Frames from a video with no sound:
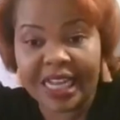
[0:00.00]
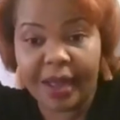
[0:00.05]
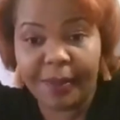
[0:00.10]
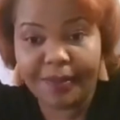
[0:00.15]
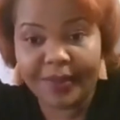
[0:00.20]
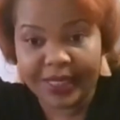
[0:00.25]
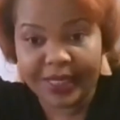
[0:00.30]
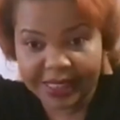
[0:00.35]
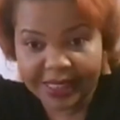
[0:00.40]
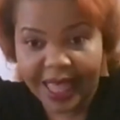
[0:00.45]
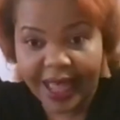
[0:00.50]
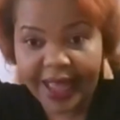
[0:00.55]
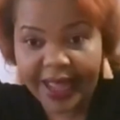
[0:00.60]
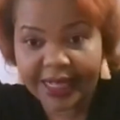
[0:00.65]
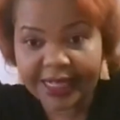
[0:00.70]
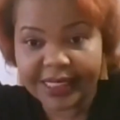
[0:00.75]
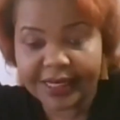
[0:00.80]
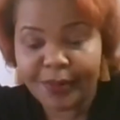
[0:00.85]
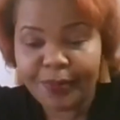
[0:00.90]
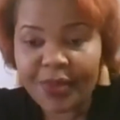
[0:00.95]
up
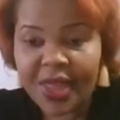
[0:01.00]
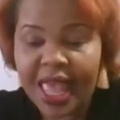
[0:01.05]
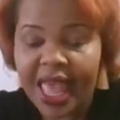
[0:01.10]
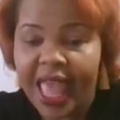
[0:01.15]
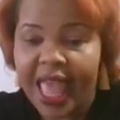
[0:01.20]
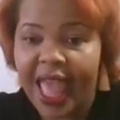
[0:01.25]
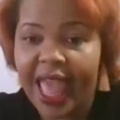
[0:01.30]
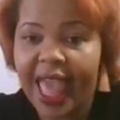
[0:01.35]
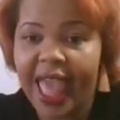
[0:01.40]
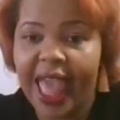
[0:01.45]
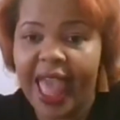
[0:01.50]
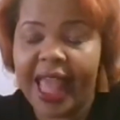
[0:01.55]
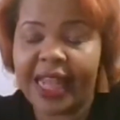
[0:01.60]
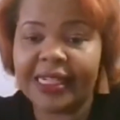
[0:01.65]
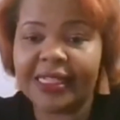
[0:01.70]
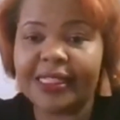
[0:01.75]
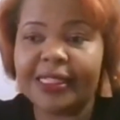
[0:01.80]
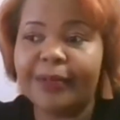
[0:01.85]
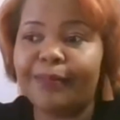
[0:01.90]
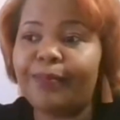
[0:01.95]
inside,
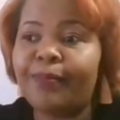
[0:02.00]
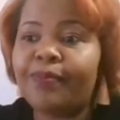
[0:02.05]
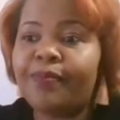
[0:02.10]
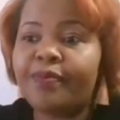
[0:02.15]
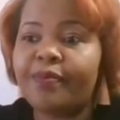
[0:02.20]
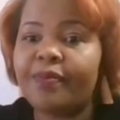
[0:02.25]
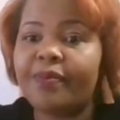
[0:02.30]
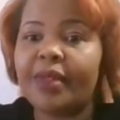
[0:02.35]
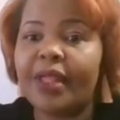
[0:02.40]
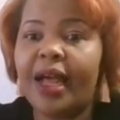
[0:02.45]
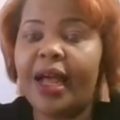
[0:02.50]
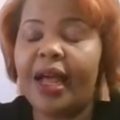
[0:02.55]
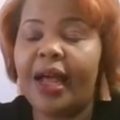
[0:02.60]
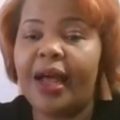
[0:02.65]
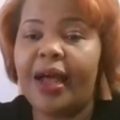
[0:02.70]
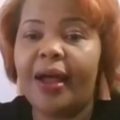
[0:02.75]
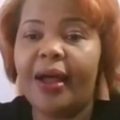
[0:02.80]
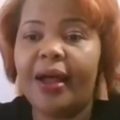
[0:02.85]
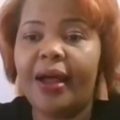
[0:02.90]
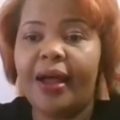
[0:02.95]
and
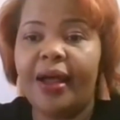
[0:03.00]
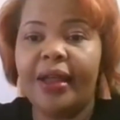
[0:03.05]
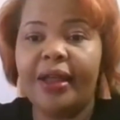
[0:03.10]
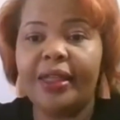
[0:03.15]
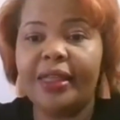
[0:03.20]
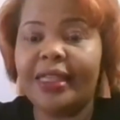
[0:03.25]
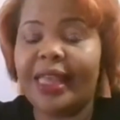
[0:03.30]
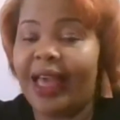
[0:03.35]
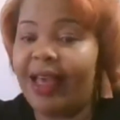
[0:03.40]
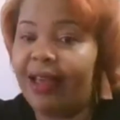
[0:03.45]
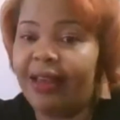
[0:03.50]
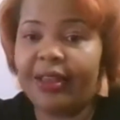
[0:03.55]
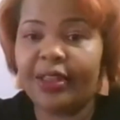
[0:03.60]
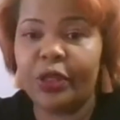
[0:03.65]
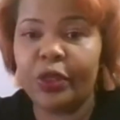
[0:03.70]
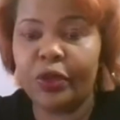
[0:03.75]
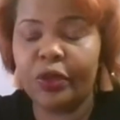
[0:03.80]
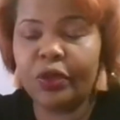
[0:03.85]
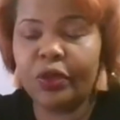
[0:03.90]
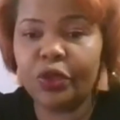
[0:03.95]
yeah,
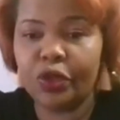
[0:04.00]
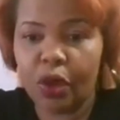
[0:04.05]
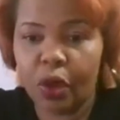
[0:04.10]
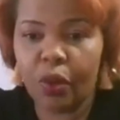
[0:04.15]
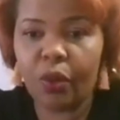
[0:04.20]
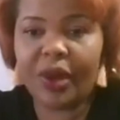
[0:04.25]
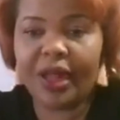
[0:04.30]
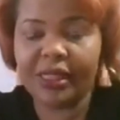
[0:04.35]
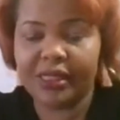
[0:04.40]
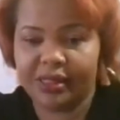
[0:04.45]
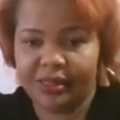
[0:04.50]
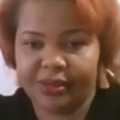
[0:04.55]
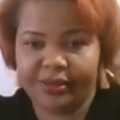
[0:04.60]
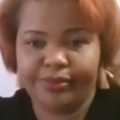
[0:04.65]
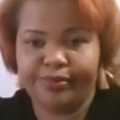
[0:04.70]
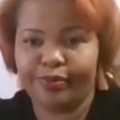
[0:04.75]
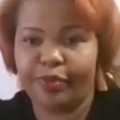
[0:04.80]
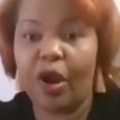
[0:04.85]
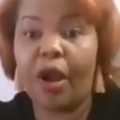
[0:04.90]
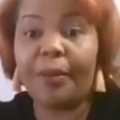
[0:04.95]
you don't want
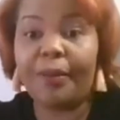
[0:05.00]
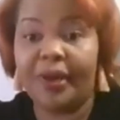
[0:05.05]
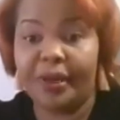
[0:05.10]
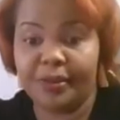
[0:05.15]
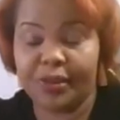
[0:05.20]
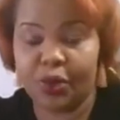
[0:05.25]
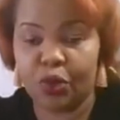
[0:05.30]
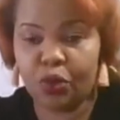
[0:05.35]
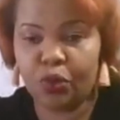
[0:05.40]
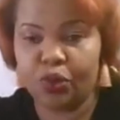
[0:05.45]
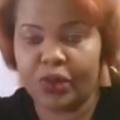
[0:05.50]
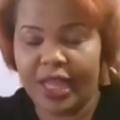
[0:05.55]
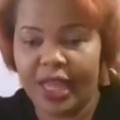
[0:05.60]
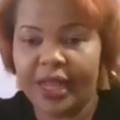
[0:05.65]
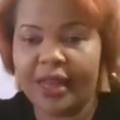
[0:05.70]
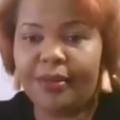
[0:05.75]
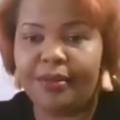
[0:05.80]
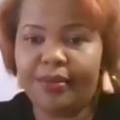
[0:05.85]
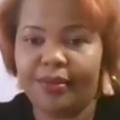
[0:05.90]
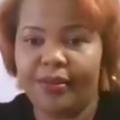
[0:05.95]
problems to
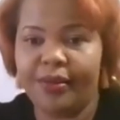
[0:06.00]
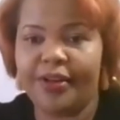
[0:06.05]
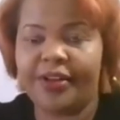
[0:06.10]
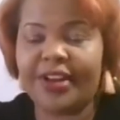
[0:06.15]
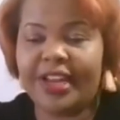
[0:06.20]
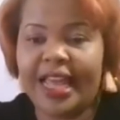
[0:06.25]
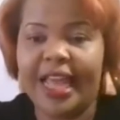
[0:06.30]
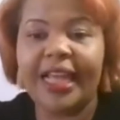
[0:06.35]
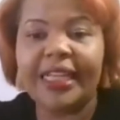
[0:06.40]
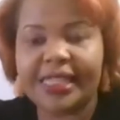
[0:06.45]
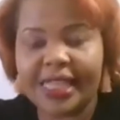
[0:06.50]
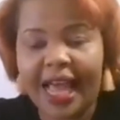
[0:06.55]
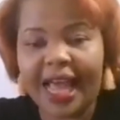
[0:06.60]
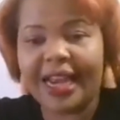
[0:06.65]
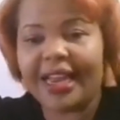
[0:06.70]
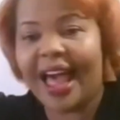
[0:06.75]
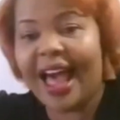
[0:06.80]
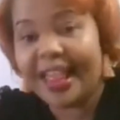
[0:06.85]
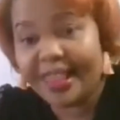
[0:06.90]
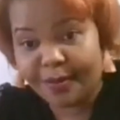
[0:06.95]
then create
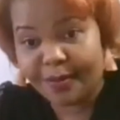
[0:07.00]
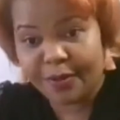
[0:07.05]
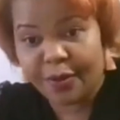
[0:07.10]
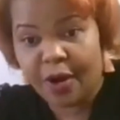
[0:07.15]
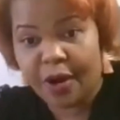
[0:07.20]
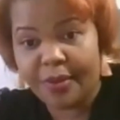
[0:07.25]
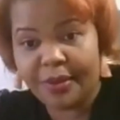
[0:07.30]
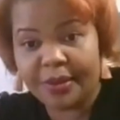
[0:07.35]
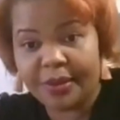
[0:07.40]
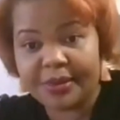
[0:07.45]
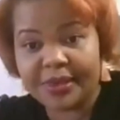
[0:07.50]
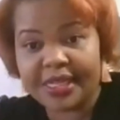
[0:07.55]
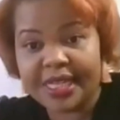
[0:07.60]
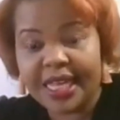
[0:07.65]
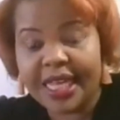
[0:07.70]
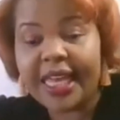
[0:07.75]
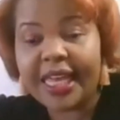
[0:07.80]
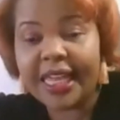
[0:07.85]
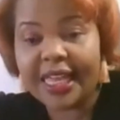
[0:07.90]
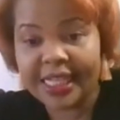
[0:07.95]
other problems
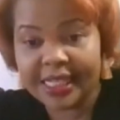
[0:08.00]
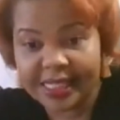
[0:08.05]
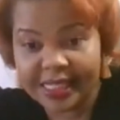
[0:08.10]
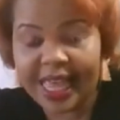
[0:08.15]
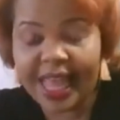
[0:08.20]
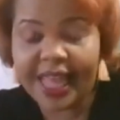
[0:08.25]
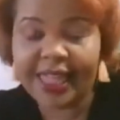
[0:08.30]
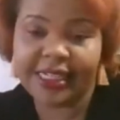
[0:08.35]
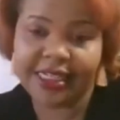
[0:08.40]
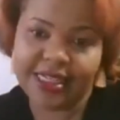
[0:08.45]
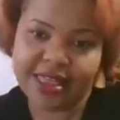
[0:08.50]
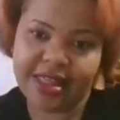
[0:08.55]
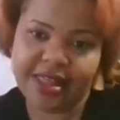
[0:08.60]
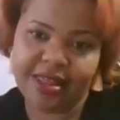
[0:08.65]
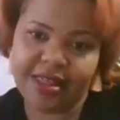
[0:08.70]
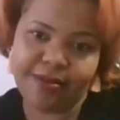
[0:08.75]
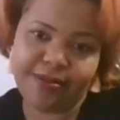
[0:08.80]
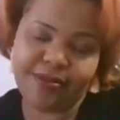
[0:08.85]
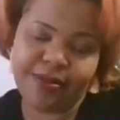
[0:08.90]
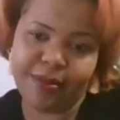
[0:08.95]
inside
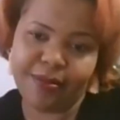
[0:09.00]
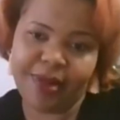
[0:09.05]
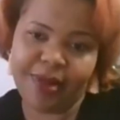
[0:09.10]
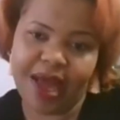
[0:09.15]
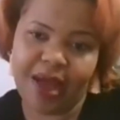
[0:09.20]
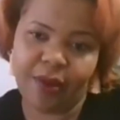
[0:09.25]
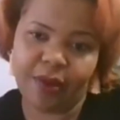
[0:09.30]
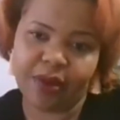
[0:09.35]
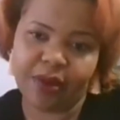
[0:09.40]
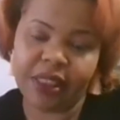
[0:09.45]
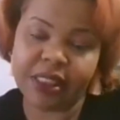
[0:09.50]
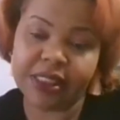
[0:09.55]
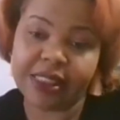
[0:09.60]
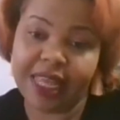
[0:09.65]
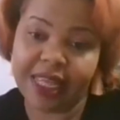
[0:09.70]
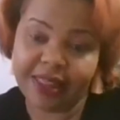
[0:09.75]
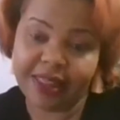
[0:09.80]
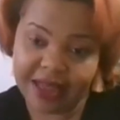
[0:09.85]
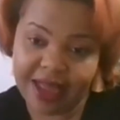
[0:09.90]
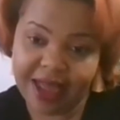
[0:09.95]
the bowel,
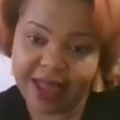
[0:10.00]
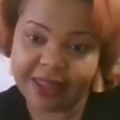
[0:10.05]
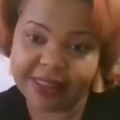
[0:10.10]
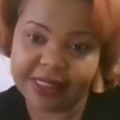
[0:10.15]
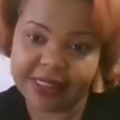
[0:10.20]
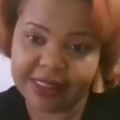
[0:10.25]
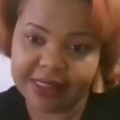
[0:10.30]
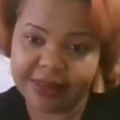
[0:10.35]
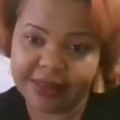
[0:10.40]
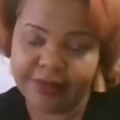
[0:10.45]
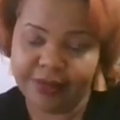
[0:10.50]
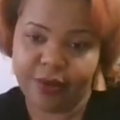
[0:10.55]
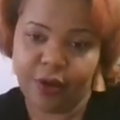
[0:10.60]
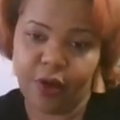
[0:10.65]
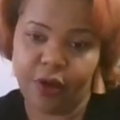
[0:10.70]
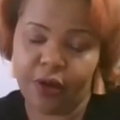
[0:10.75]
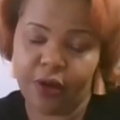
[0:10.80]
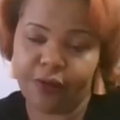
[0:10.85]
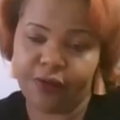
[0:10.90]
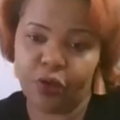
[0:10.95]
inside the gut
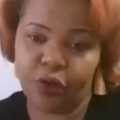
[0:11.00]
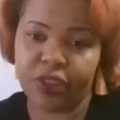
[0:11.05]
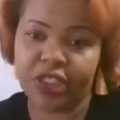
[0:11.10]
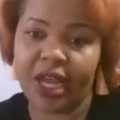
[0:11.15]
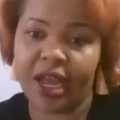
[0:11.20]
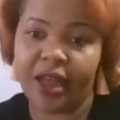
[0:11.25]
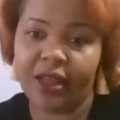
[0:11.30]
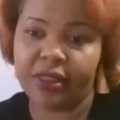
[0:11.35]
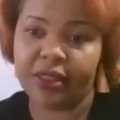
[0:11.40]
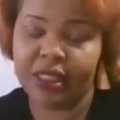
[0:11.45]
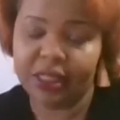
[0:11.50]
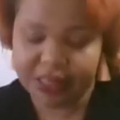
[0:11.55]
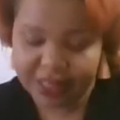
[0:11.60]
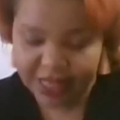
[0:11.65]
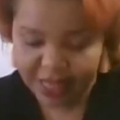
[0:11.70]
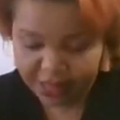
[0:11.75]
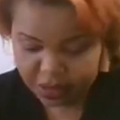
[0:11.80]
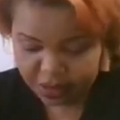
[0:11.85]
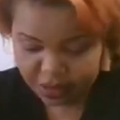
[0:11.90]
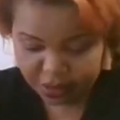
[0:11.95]
of your child,
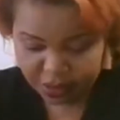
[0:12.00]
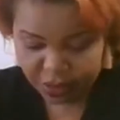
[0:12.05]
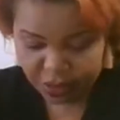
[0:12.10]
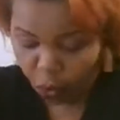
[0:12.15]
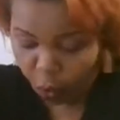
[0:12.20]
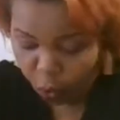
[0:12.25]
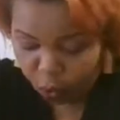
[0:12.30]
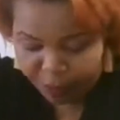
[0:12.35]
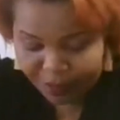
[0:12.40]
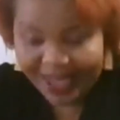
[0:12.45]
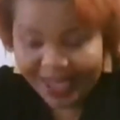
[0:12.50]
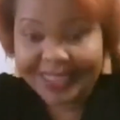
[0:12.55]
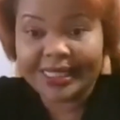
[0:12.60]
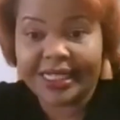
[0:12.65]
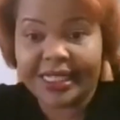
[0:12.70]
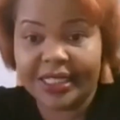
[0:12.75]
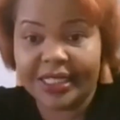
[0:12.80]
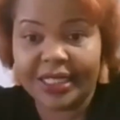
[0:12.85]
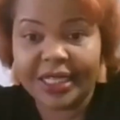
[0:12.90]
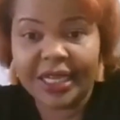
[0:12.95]
inside the whole
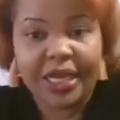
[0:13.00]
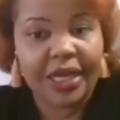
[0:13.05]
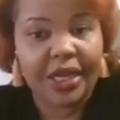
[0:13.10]
passage,